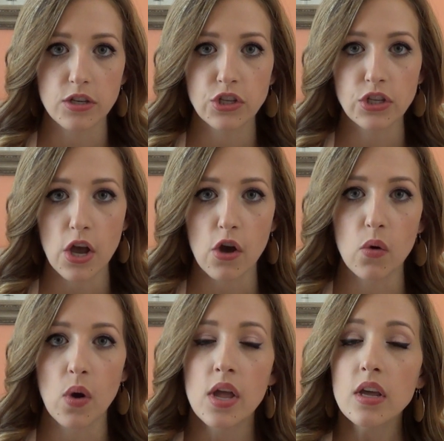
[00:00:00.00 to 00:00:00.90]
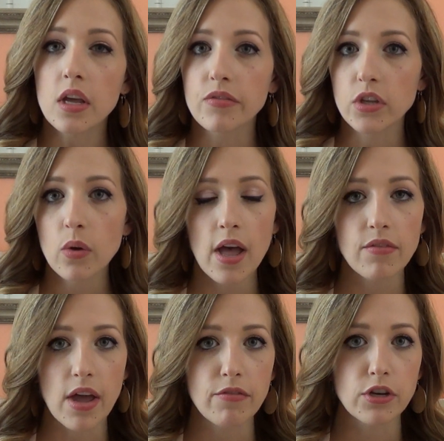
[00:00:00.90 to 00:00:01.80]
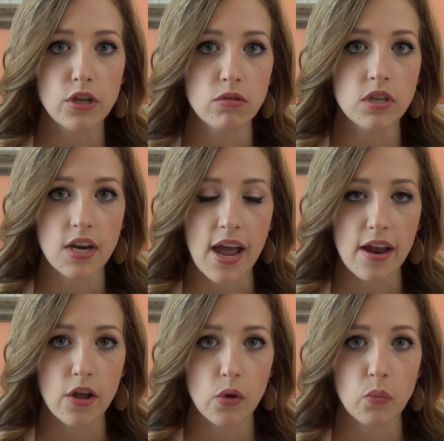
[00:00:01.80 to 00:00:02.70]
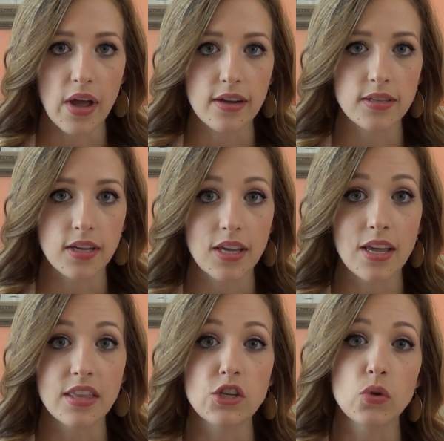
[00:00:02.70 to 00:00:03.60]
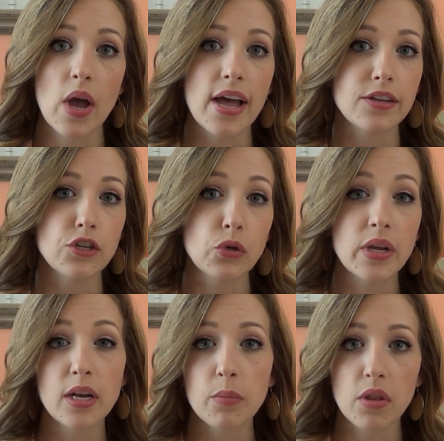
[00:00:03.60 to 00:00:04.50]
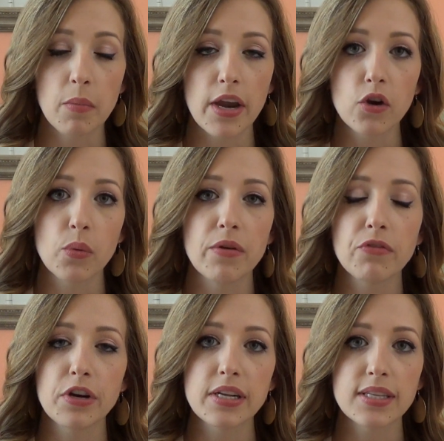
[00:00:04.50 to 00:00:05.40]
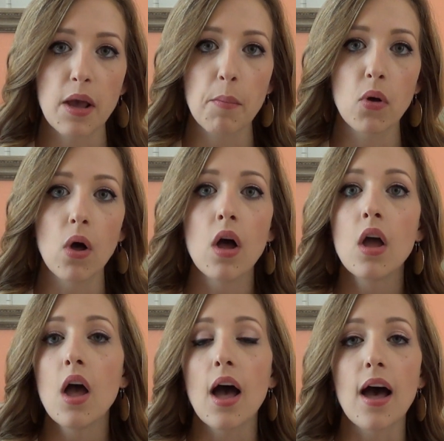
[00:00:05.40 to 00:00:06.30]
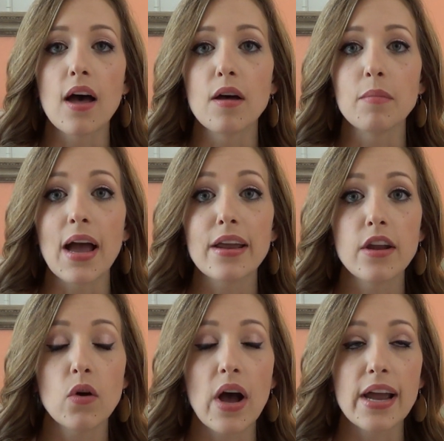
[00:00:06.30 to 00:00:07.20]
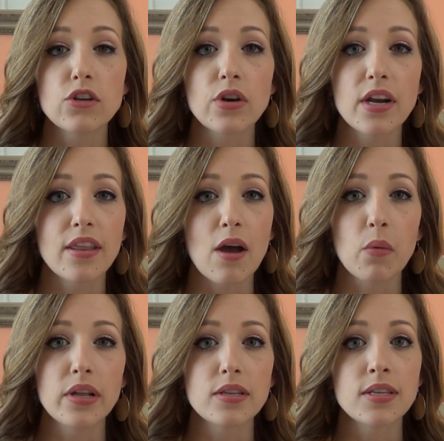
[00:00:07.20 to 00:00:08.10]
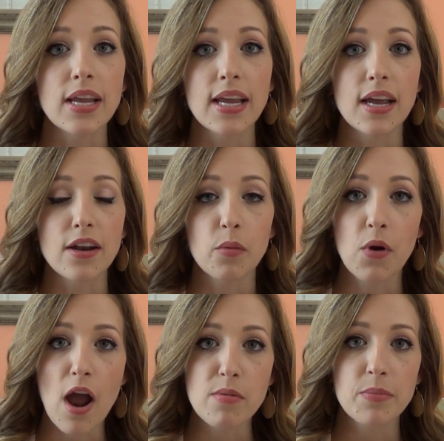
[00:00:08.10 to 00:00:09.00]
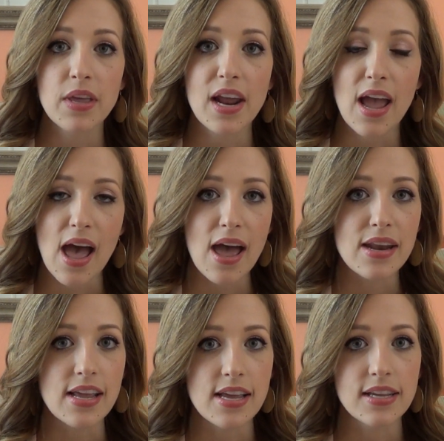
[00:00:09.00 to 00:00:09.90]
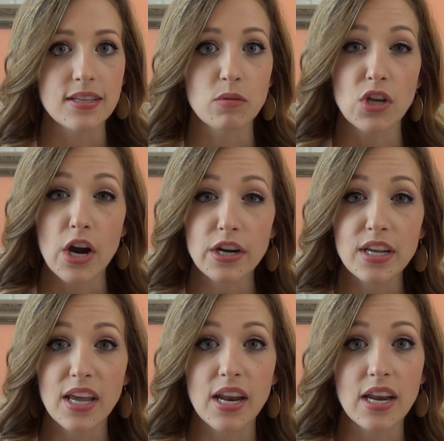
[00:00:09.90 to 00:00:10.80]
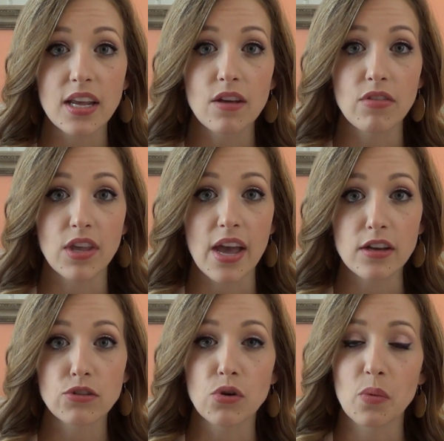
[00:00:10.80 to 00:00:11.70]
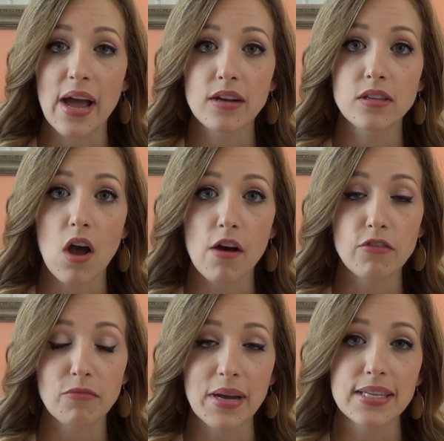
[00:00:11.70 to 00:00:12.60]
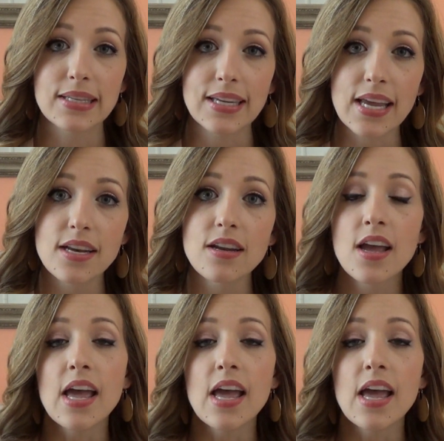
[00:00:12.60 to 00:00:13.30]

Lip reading: So if you have ever used an at-home waxing kit that you had to heat up in the microwave, for example, I know I tried that once, and the problem that I had is it was hard to get any of the extra wax off of my skin,